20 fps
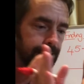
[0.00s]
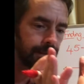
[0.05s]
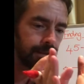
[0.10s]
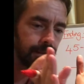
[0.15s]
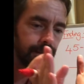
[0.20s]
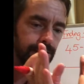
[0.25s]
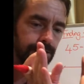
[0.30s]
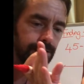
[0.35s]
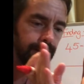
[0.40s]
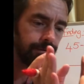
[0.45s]
the
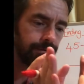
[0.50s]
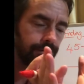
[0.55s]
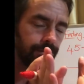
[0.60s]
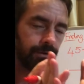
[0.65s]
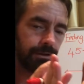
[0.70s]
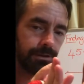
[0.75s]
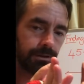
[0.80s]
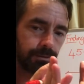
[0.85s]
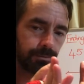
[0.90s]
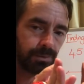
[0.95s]

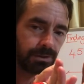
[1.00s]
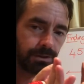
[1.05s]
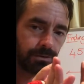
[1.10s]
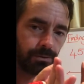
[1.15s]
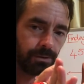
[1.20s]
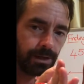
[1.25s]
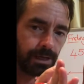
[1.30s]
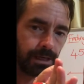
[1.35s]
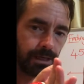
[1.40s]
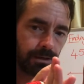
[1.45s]
difference
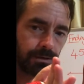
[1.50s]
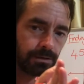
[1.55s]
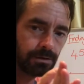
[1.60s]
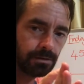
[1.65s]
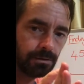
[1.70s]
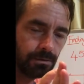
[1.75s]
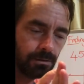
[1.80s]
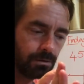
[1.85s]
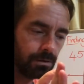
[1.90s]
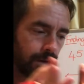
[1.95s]
between
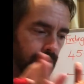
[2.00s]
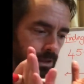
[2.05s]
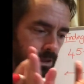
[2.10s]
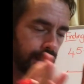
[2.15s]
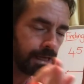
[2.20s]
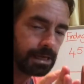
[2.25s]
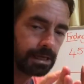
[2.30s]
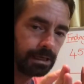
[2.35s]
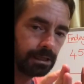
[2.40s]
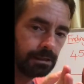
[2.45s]
two
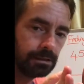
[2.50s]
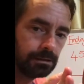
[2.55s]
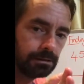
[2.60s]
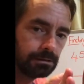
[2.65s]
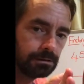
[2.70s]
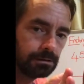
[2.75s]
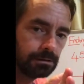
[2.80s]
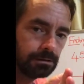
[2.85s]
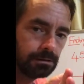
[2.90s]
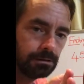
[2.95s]

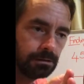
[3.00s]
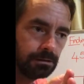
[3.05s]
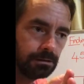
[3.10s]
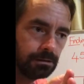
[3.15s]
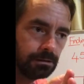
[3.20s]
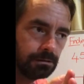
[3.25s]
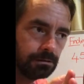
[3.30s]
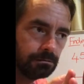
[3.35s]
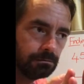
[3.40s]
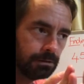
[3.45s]
things,
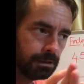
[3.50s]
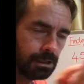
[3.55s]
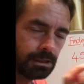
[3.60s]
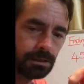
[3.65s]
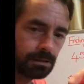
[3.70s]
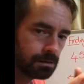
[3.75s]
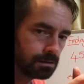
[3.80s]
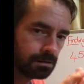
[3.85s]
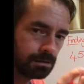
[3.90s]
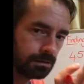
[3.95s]
we
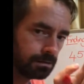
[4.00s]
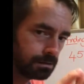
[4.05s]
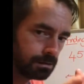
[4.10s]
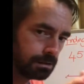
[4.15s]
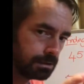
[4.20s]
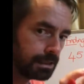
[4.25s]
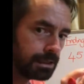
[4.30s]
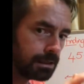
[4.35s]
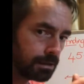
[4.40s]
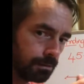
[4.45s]
need to
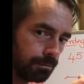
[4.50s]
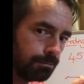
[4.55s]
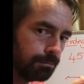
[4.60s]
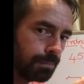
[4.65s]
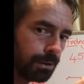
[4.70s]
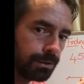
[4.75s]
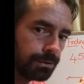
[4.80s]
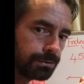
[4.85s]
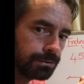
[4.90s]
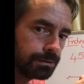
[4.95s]
see them
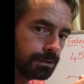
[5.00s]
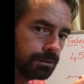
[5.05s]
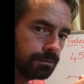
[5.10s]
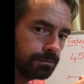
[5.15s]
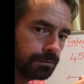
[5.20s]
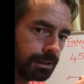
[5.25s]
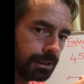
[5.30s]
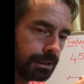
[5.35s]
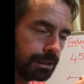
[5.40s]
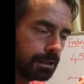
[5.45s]
both, don't we?
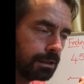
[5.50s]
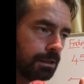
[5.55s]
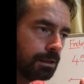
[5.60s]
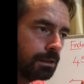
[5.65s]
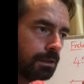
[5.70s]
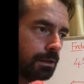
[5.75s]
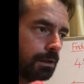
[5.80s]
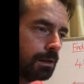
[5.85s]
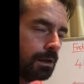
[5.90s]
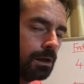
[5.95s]

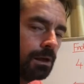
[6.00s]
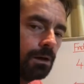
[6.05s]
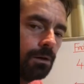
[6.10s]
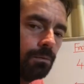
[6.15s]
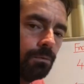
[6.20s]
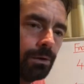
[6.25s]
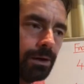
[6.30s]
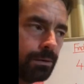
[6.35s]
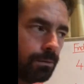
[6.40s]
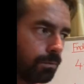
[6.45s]

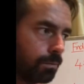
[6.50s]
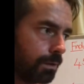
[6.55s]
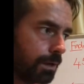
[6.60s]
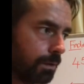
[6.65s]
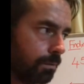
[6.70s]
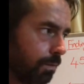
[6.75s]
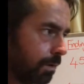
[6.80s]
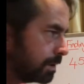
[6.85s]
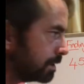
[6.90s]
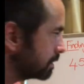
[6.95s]
When we
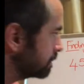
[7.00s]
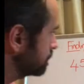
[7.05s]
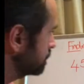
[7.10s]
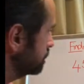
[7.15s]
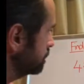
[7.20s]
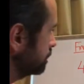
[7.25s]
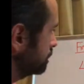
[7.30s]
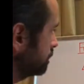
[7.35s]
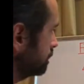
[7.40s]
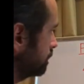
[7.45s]
want
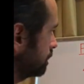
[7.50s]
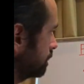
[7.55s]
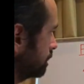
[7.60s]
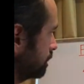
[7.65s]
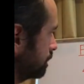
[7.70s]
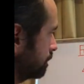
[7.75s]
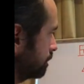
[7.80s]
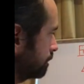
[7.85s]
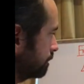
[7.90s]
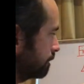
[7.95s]
to
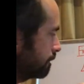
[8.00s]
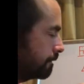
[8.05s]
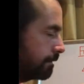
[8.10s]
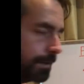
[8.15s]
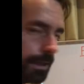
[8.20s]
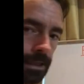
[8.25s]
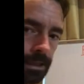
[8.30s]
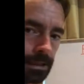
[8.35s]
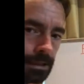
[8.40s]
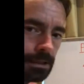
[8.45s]

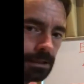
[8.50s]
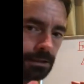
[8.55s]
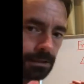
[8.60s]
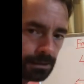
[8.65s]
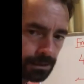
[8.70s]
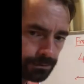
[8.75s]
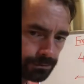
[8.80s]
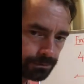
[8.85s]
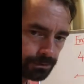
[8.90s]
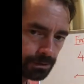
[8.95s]
find the
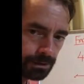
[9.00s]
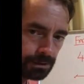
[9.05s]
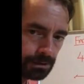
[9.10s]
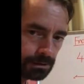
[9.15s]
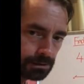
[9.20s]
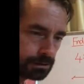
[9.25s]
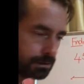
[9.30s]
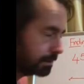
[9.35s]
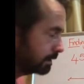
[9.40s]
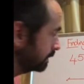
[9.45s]

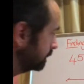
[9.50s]
difference